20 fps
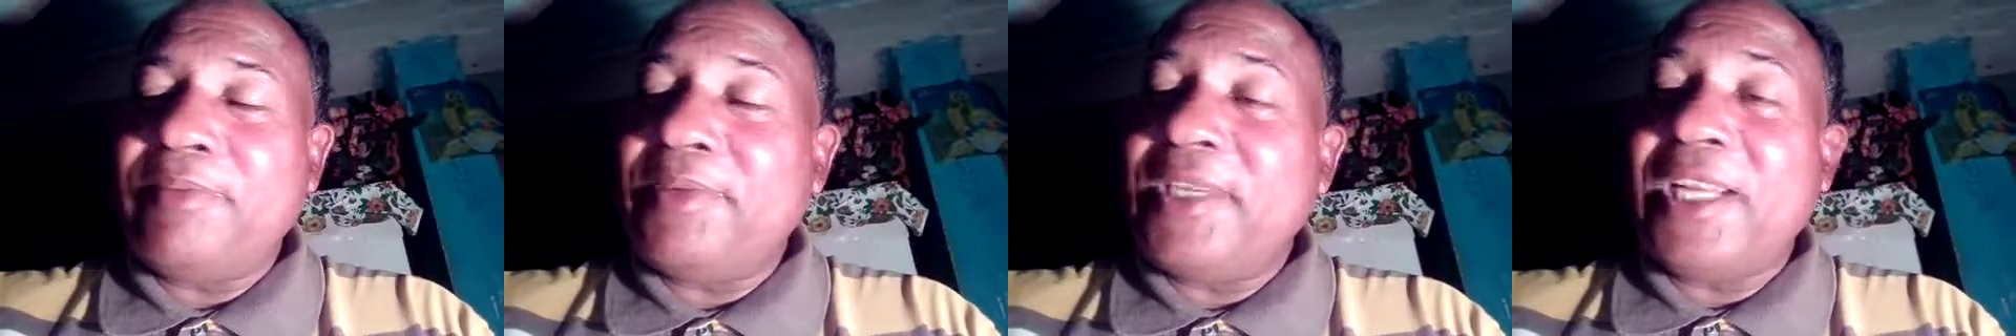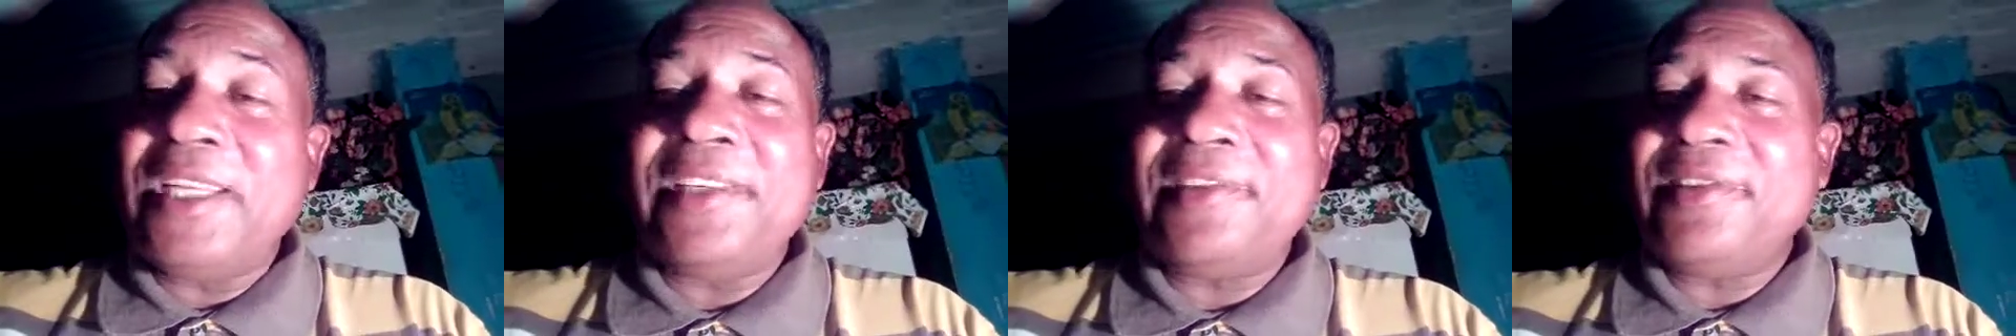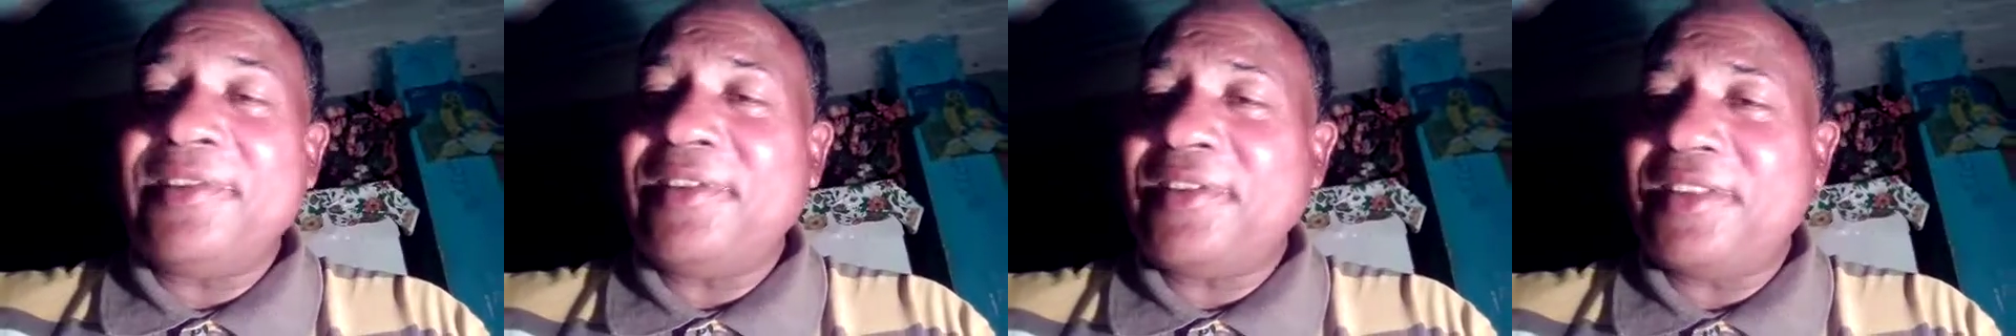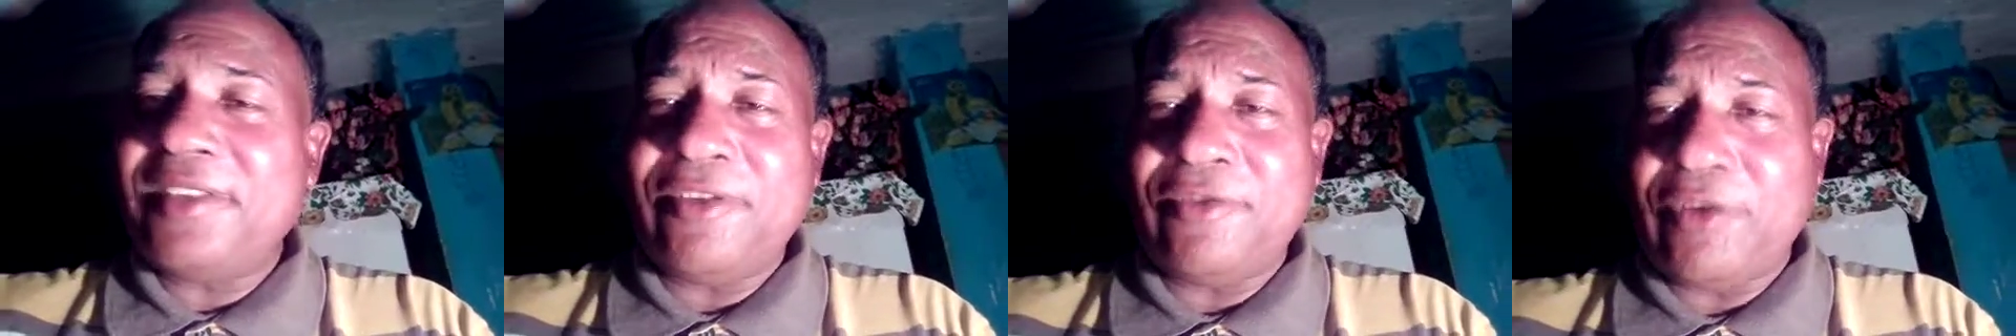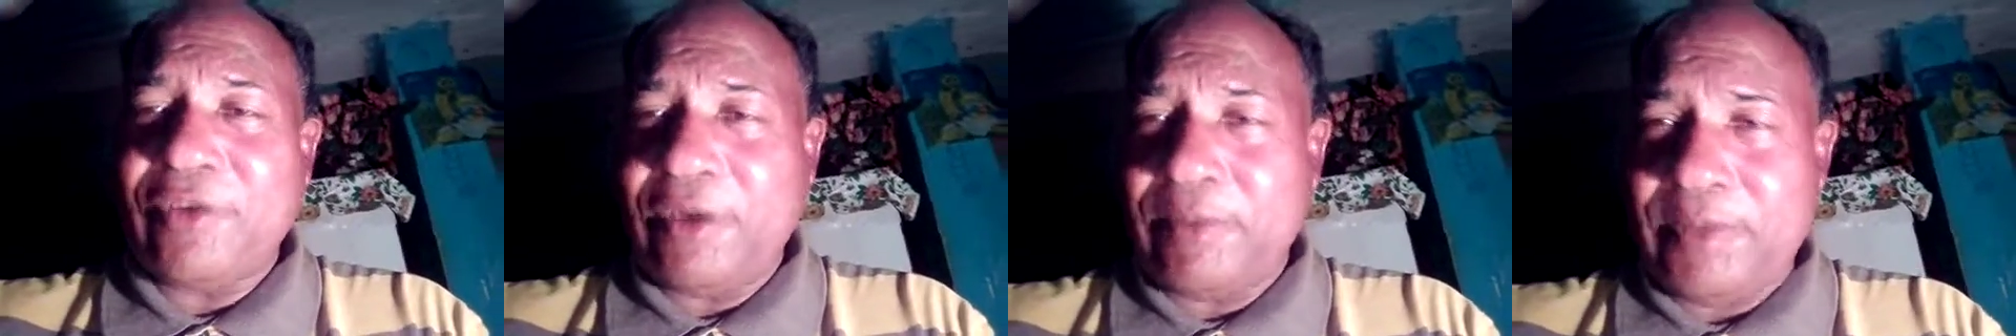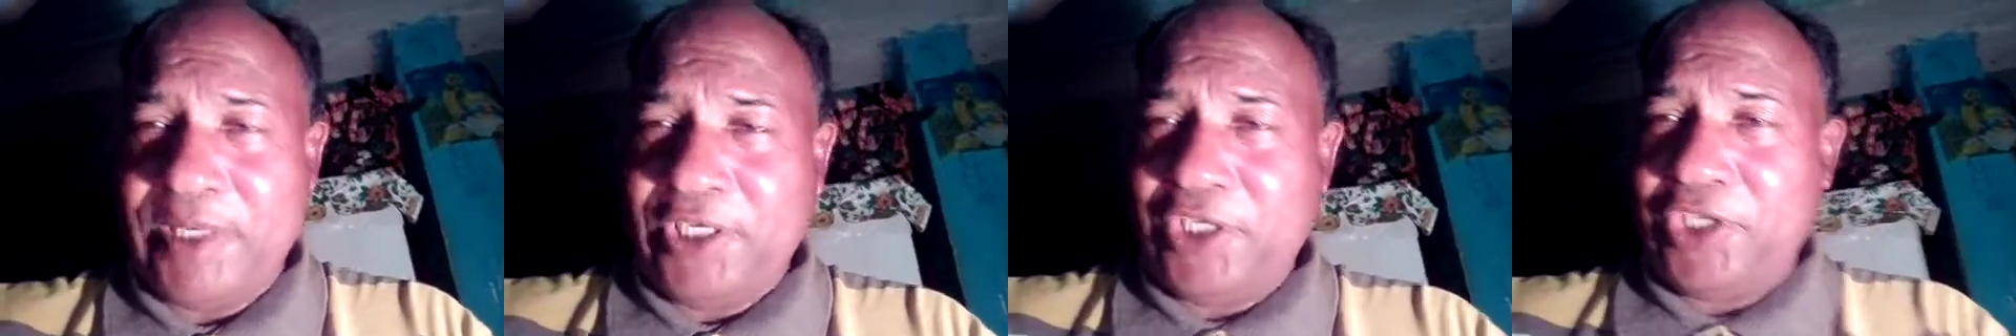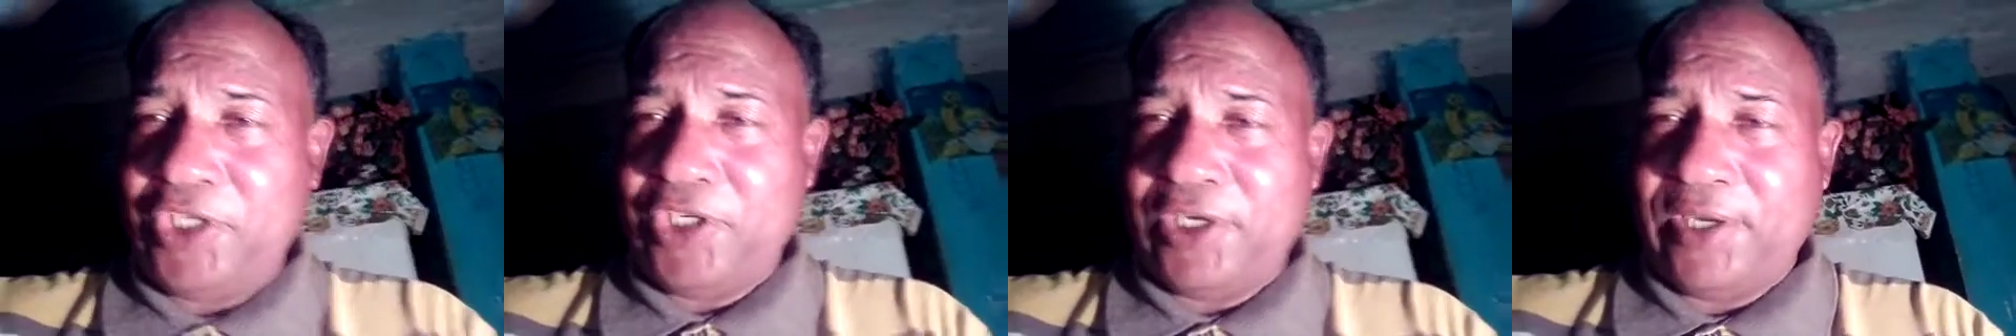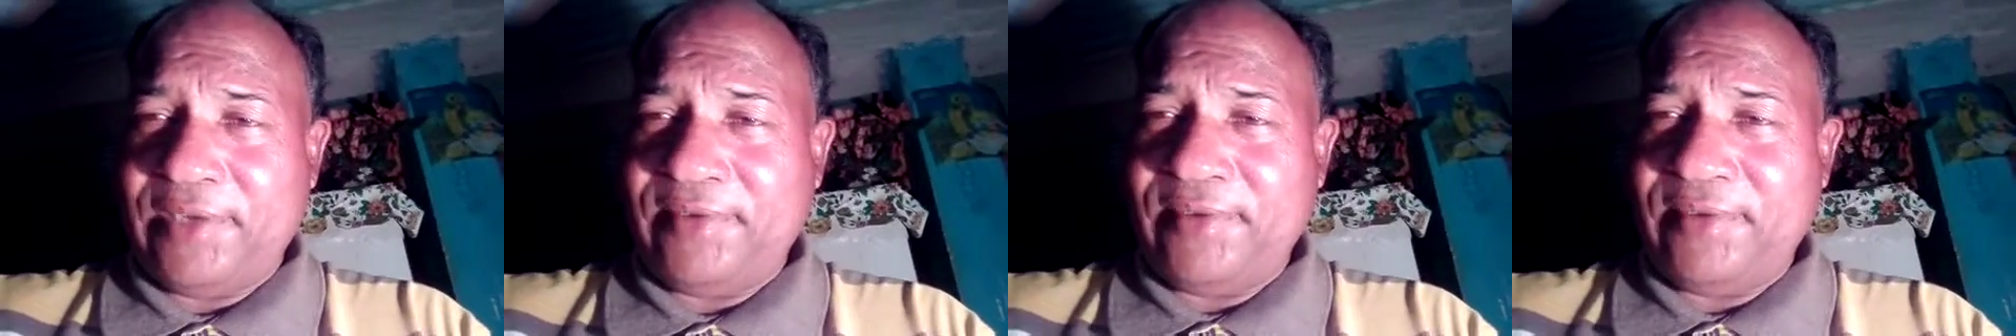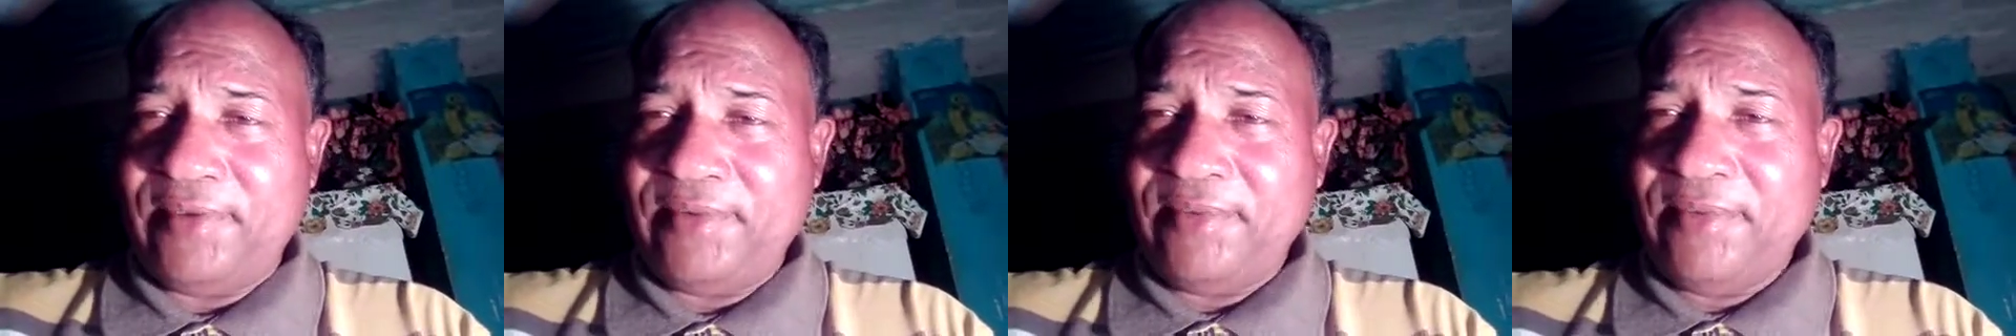Genesis to Revelation,